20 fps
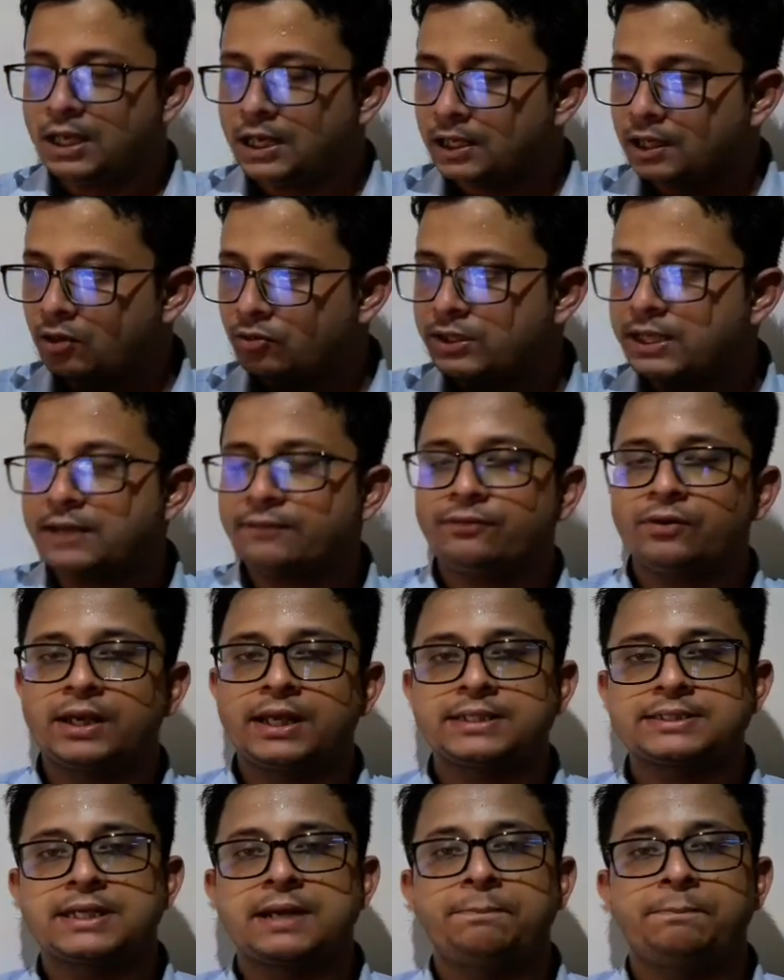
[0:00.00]
Now take for
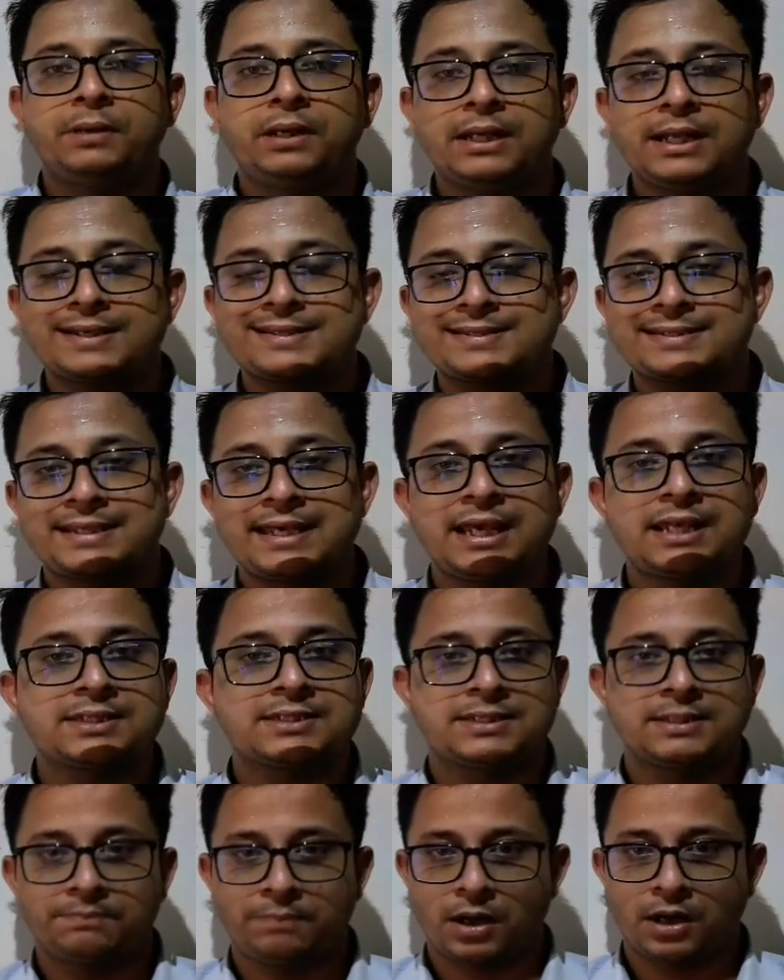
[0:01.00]
example the sales
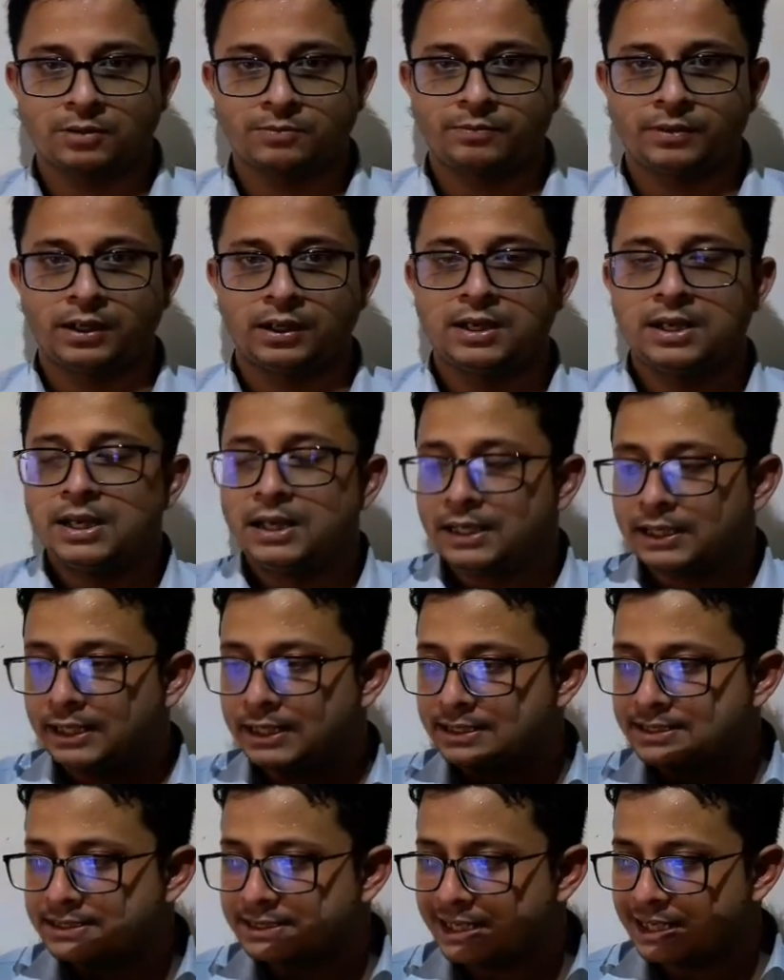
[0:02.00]
department. The
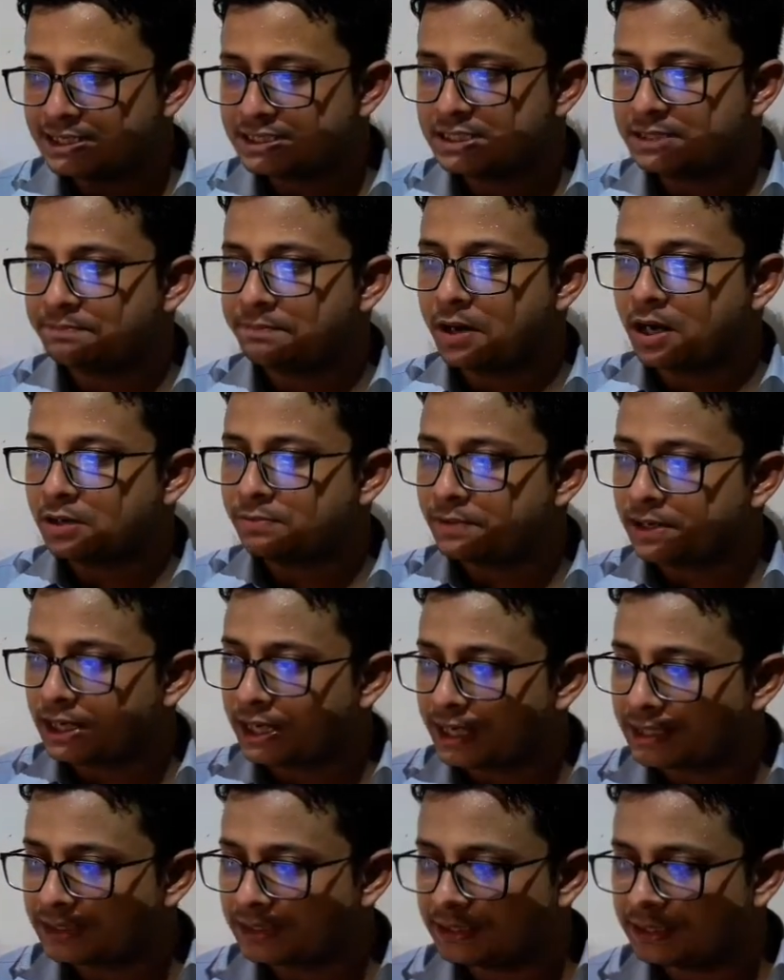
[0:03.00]
sales department
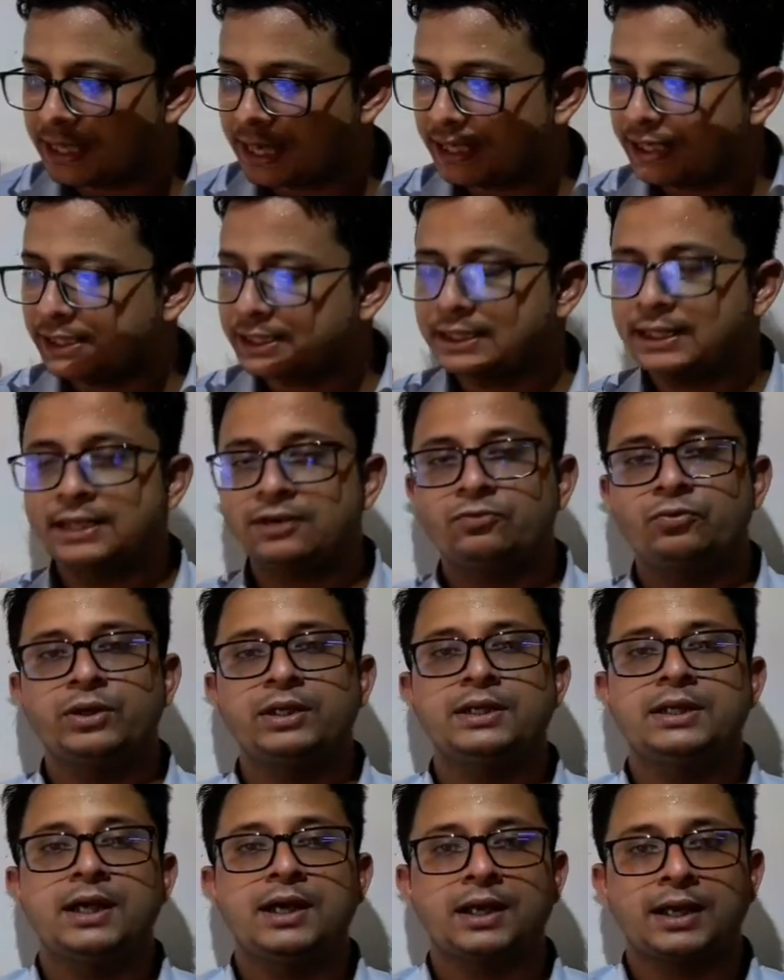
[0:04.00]
has a direct link with
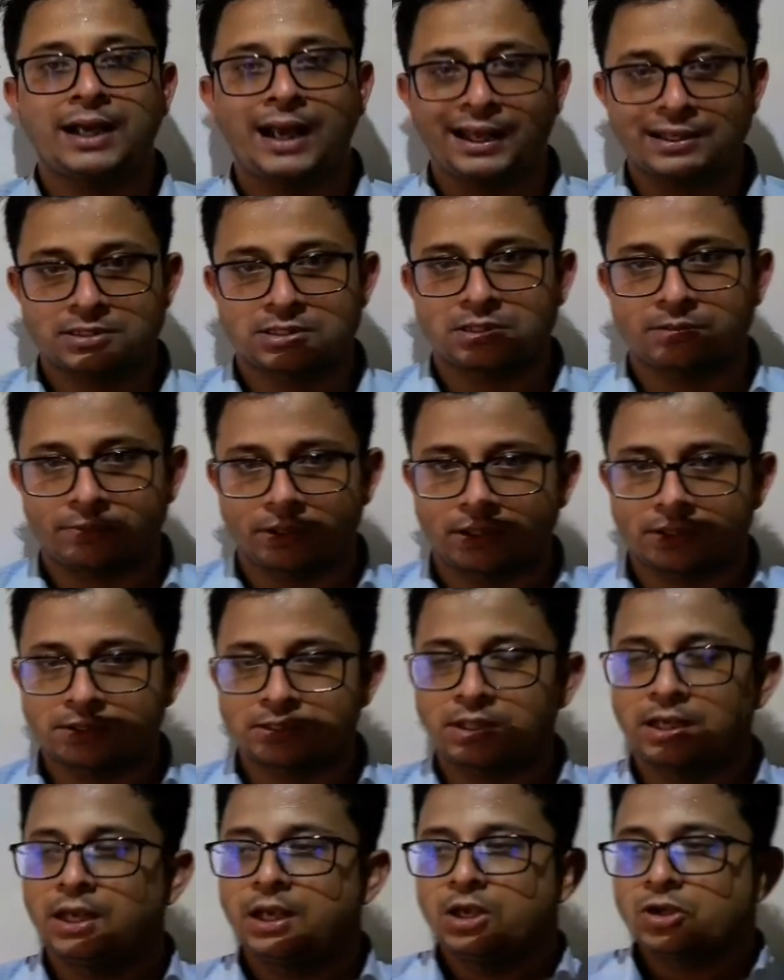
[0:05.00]
the
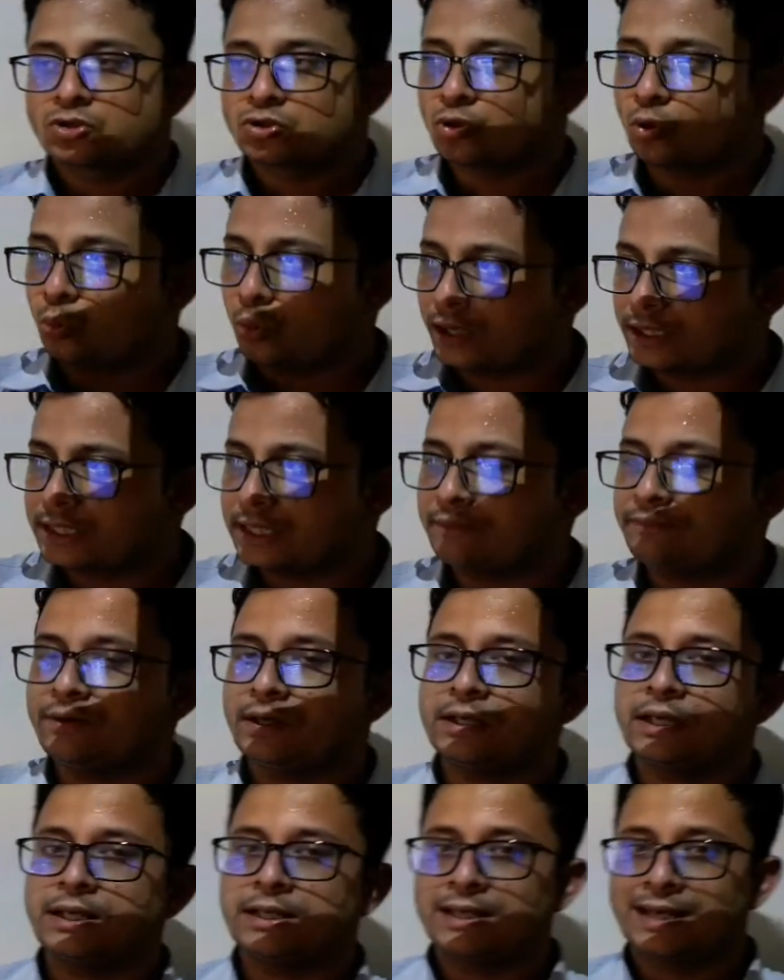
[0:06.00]
customers. So whatever
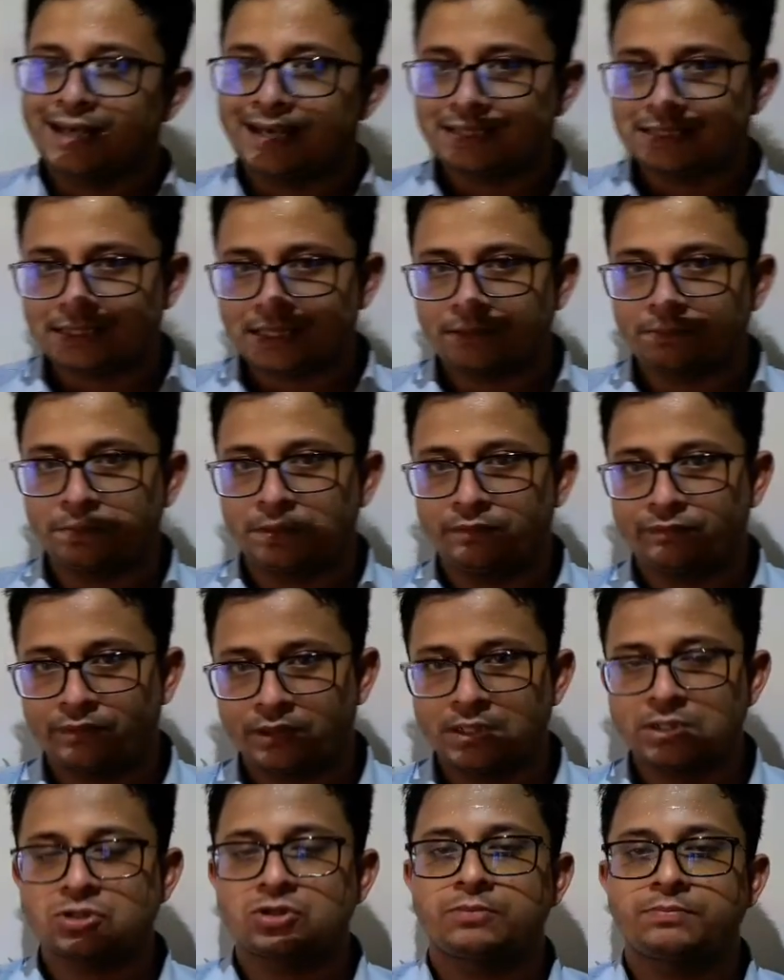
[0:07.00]
the taste and
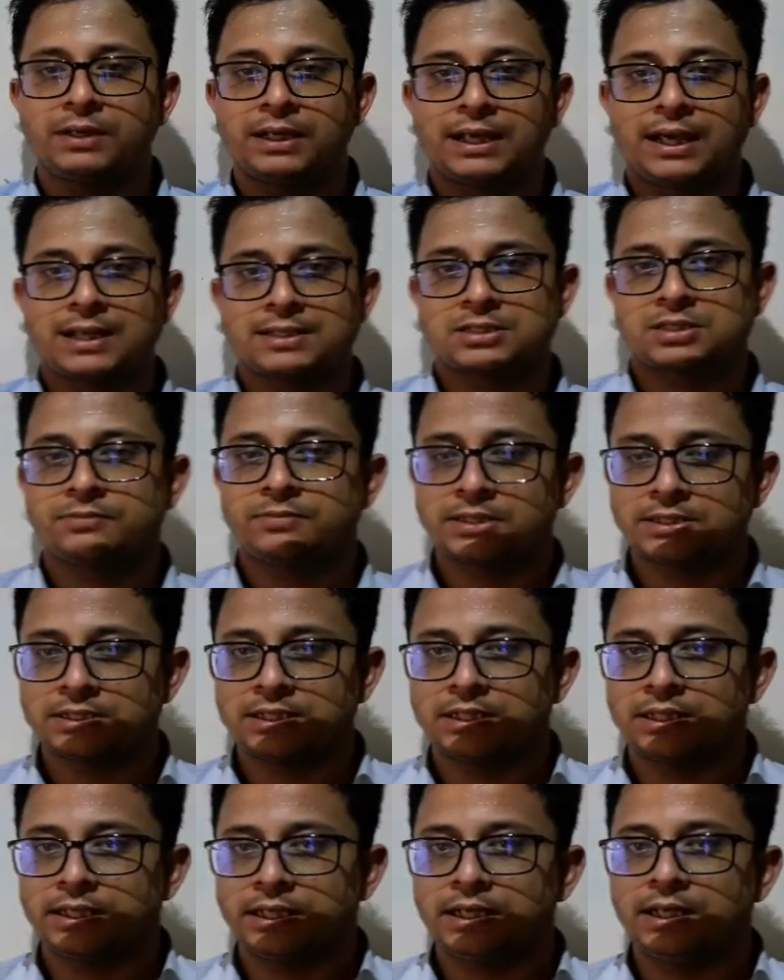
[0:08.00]
preference of the customers are
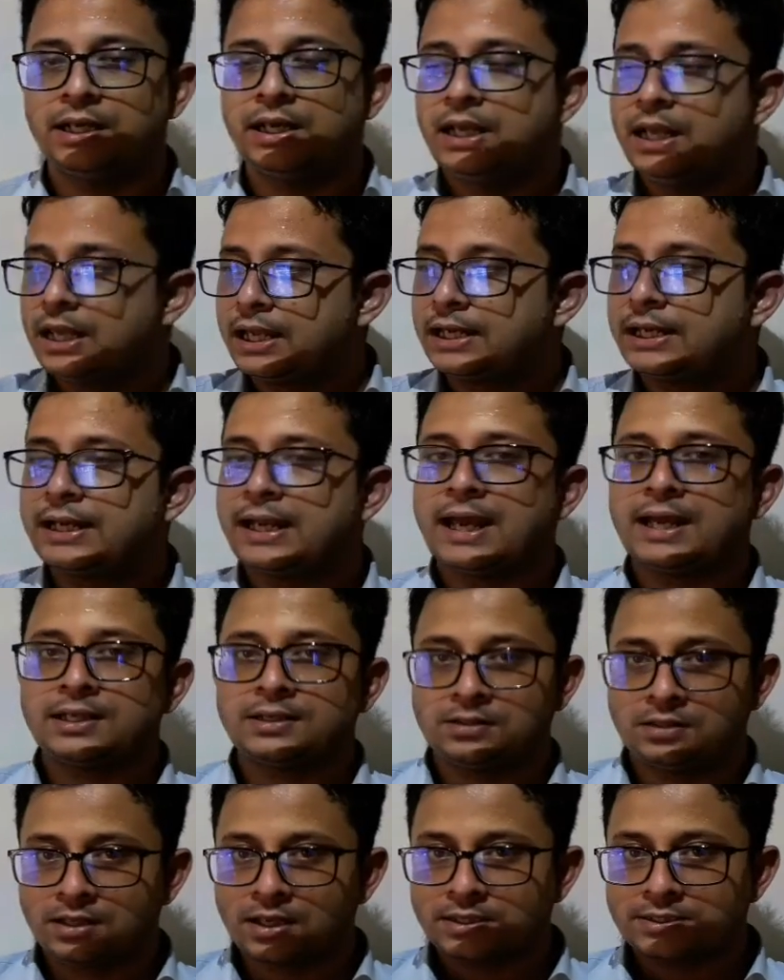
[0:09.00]
there,
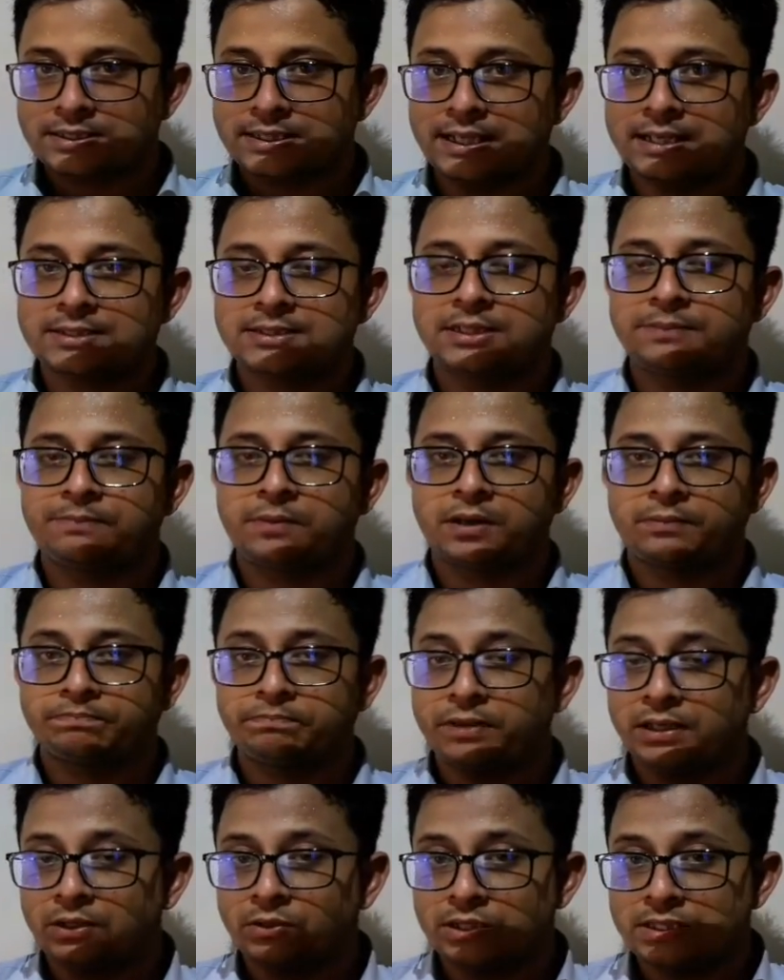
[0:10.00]
that the sales
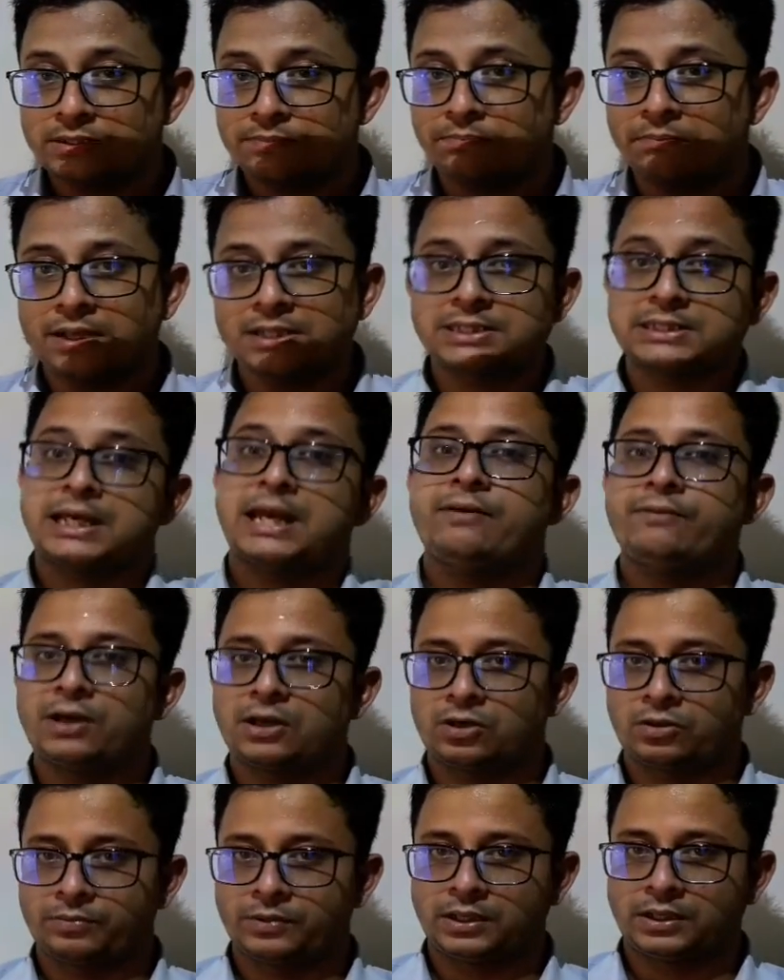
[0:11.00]
department is much aware
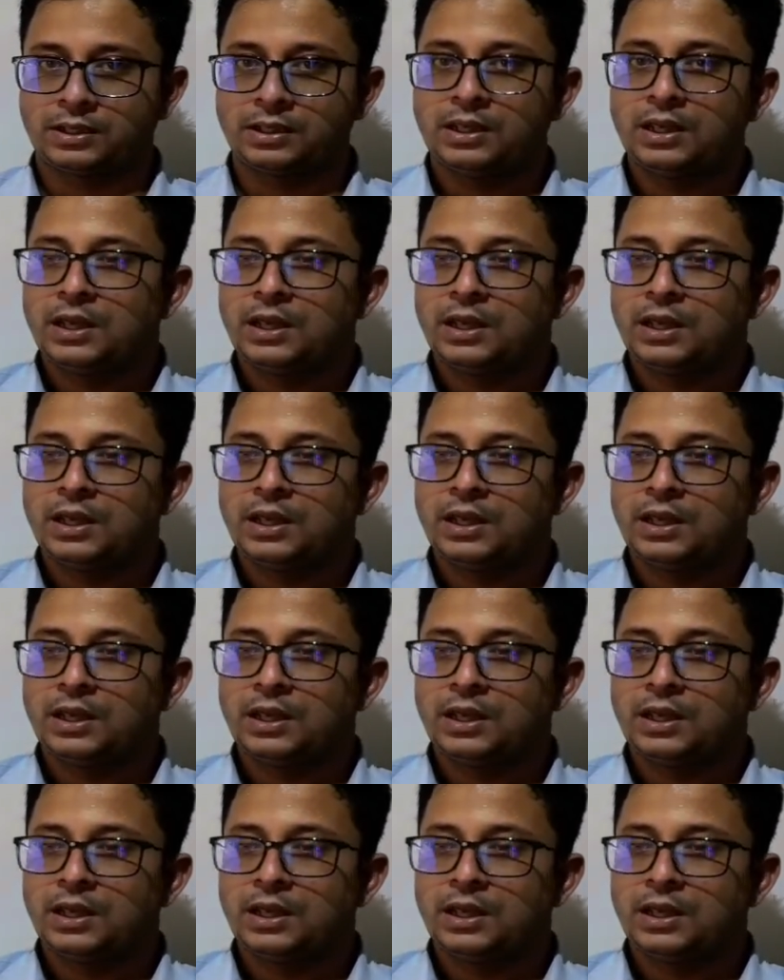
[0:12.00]
of it.